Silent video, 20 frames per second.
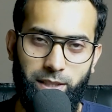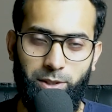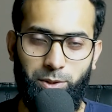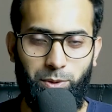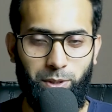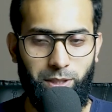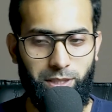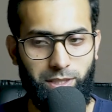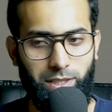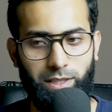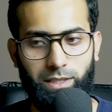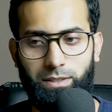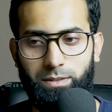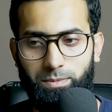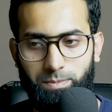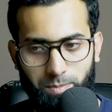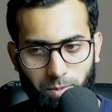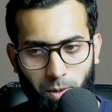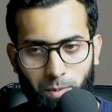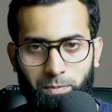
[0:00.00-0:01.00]
And the question
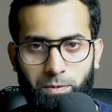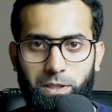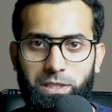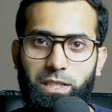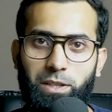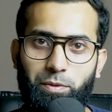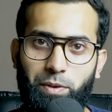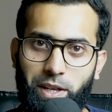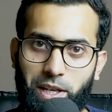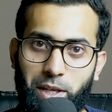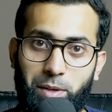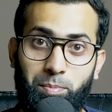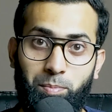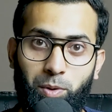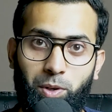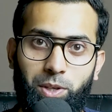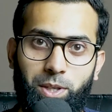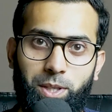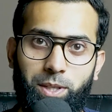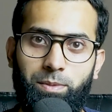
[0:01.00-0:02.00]
is obviously very
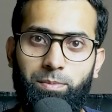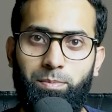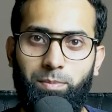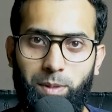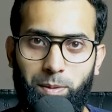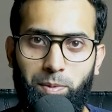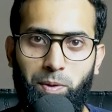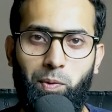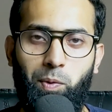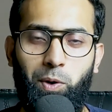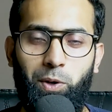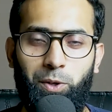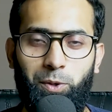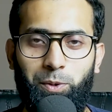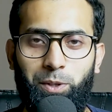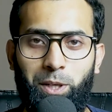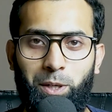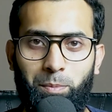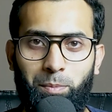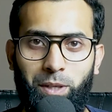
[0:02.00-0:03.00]
important. People want
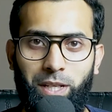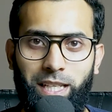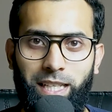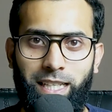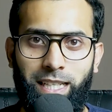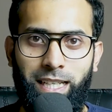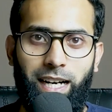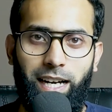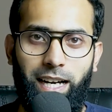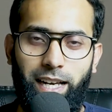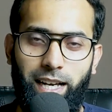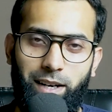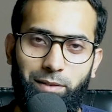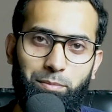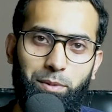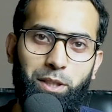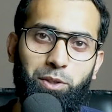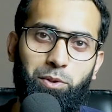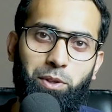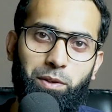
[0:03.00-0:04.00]
to earn money. I have
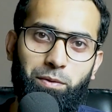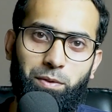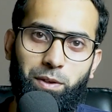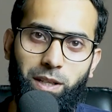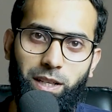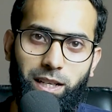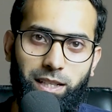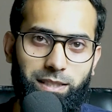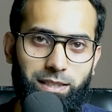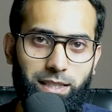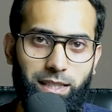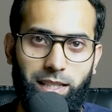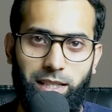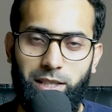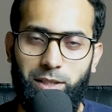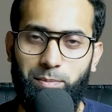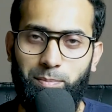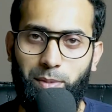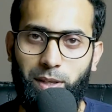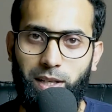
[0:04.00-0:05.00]
been doing freelancing
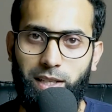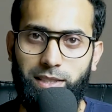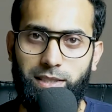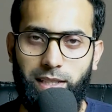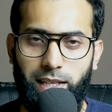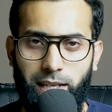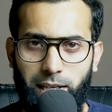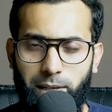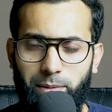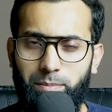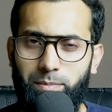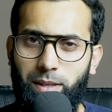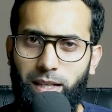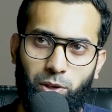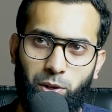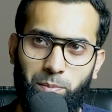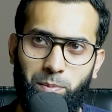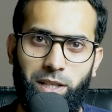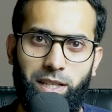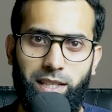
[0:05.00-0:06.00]
in the past. I am
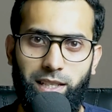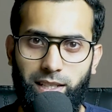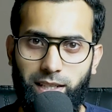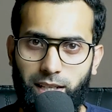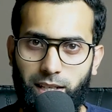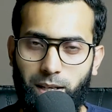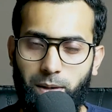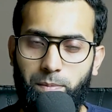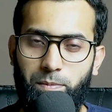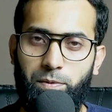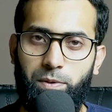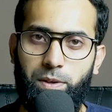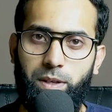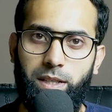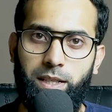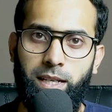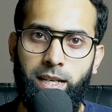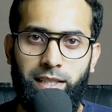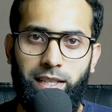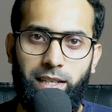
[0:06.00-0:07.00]
top rated at
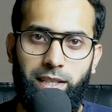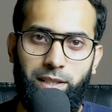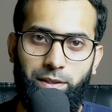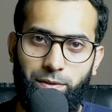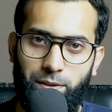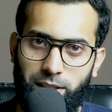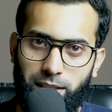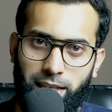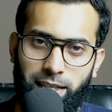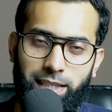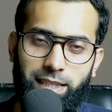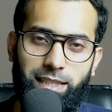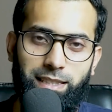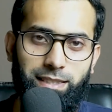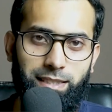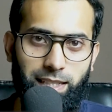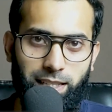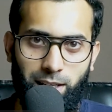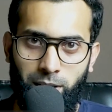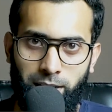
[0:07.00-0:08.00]
Upwork. There are different
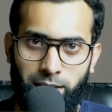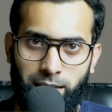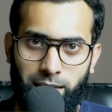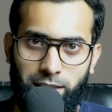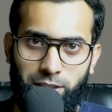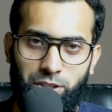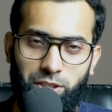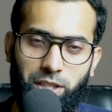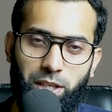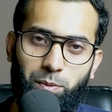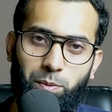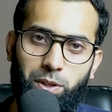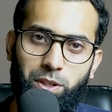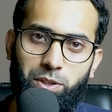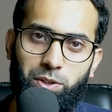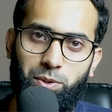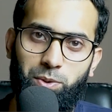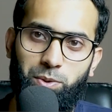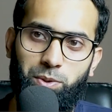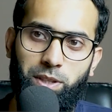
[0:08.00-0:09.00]
ideas that I can share
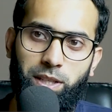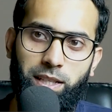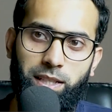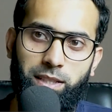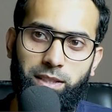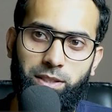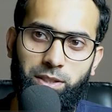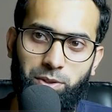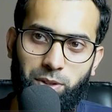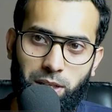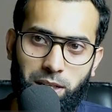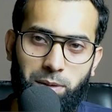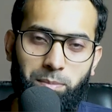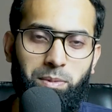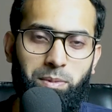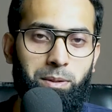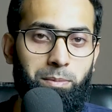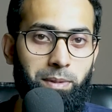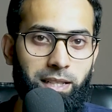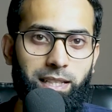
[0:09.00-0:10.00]
with you that you can
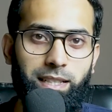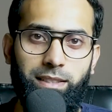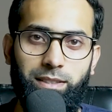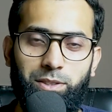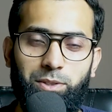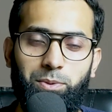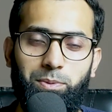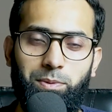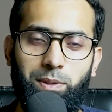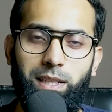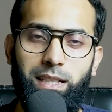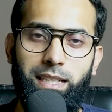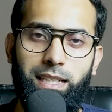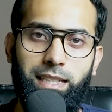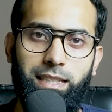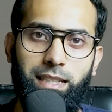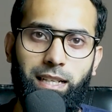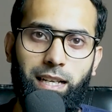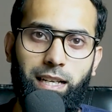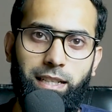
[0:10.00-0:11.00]
implement and you will
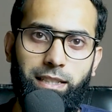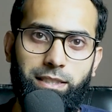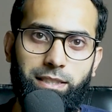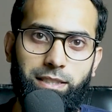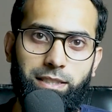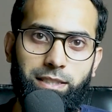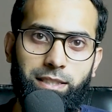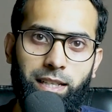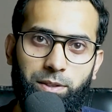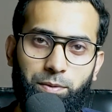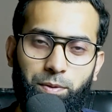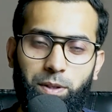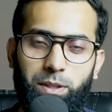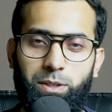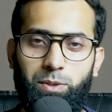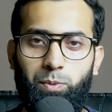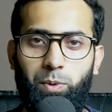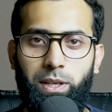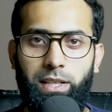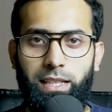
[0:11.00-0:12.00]
get clients. The
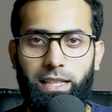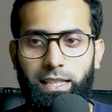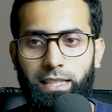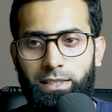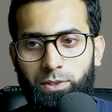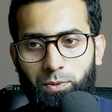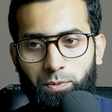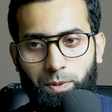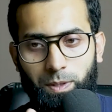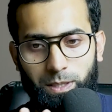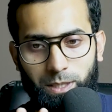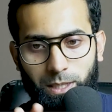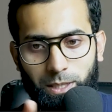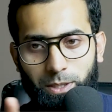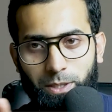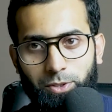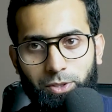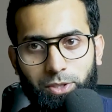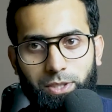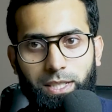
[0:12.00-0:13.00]
first one is to first
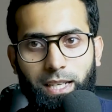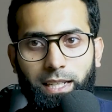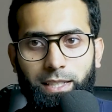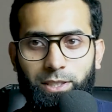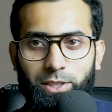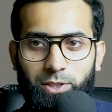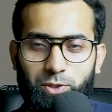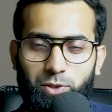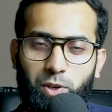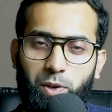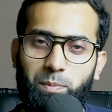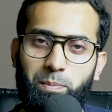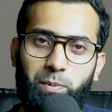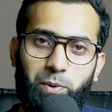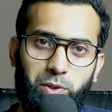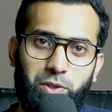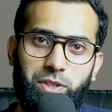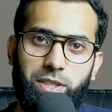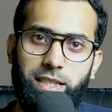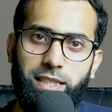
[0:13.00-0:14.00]
understand the job
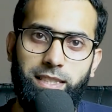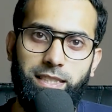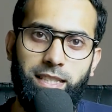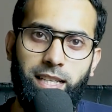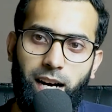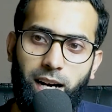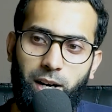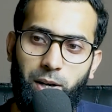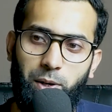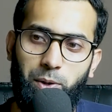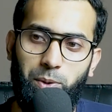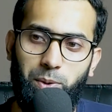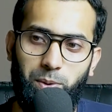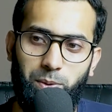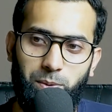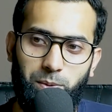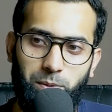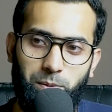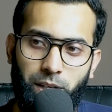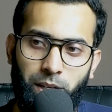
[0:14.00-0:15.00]
postings.
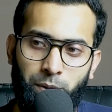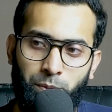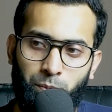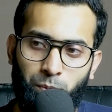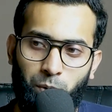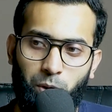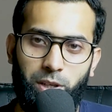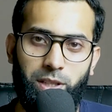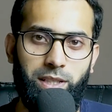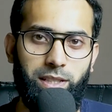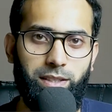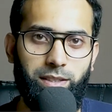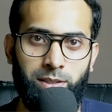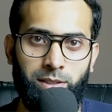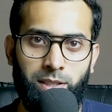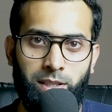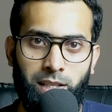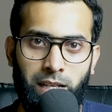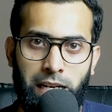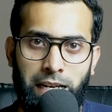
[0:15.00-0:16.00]
How and what the
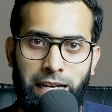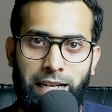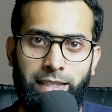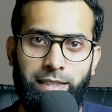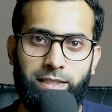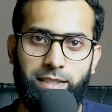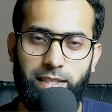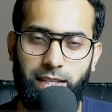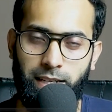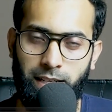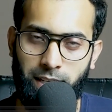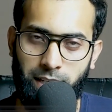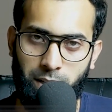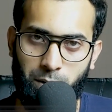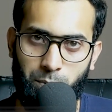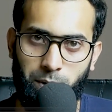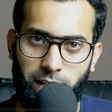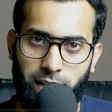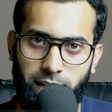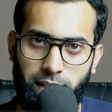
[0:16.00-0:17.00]
clients are
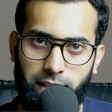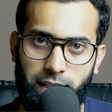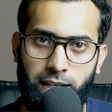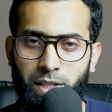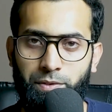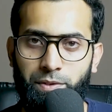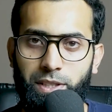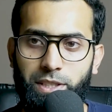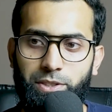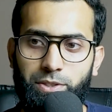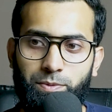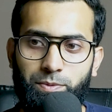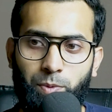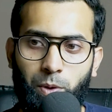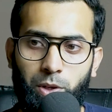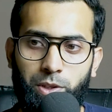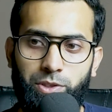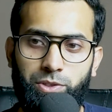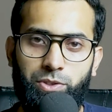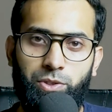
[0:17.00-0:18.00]
requiring. If they
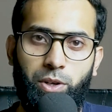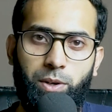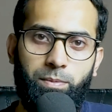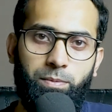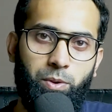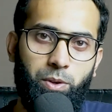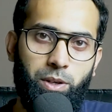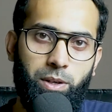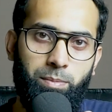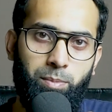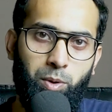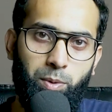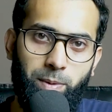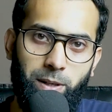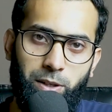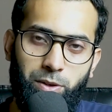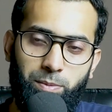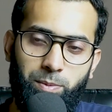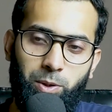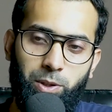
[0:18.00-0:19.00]
want job for a
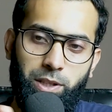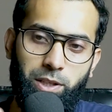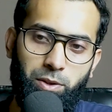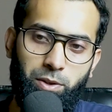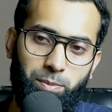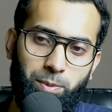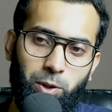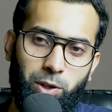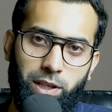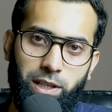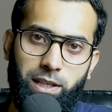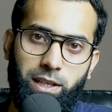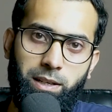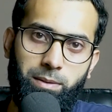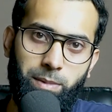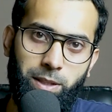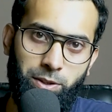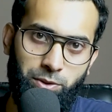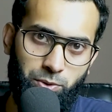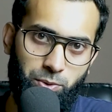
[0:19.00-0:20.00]
mobile robotic, robotic
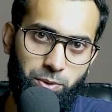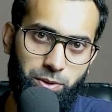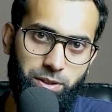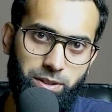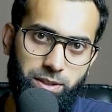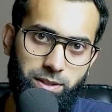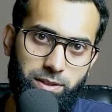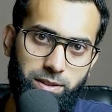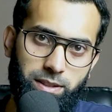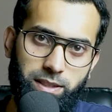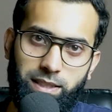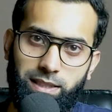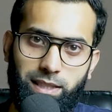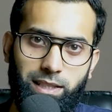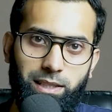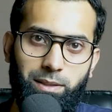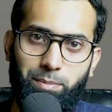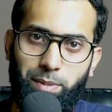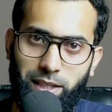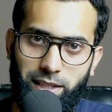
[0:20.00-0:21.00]
arm and drones, these are
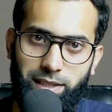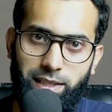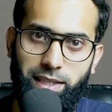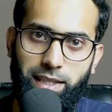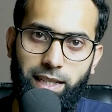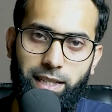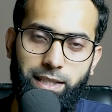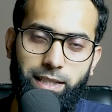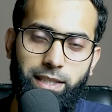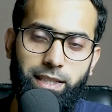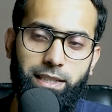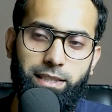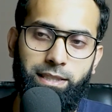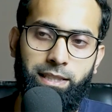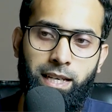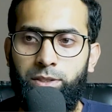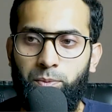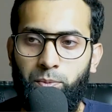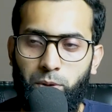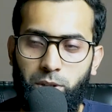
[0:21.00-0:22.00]
the main three categories.
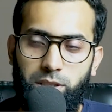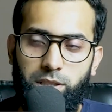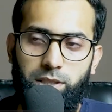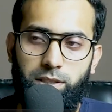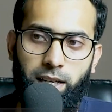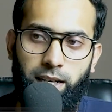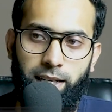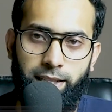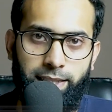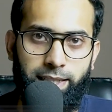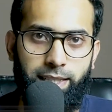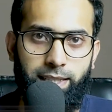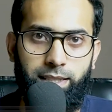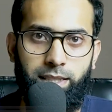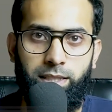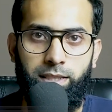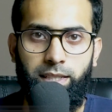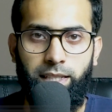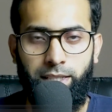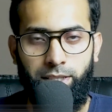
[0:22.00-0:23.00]
So what I
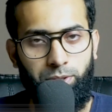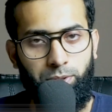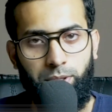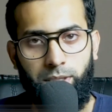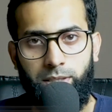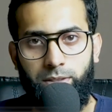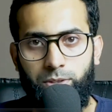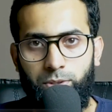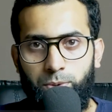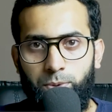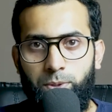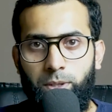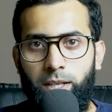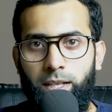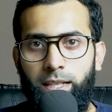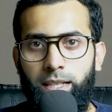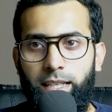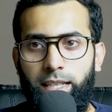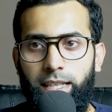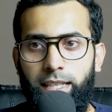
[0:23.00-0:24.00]
did and you can do
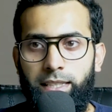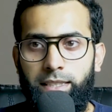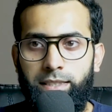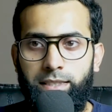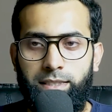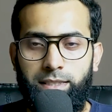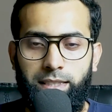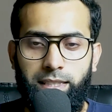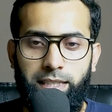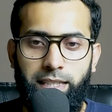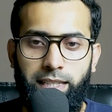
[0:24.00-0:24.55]
is